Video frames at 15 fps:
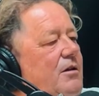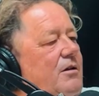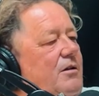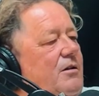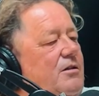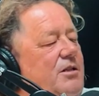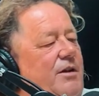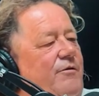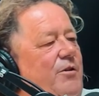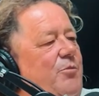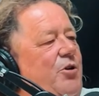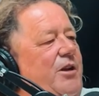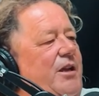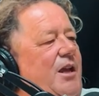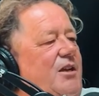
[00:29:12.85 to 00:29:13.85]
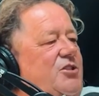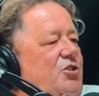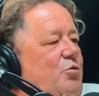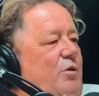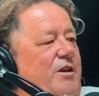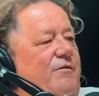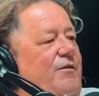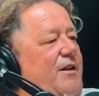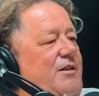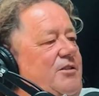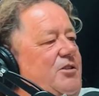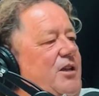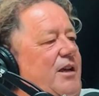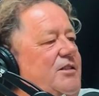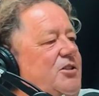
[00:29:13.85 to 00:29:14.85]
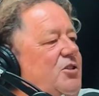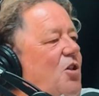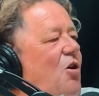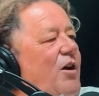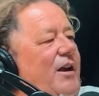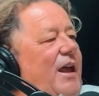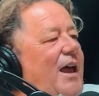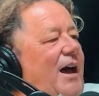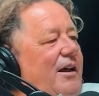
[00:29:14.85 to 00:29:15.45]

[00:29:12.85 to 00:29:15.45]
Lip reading: Because everybody goes twin fins, they slide out.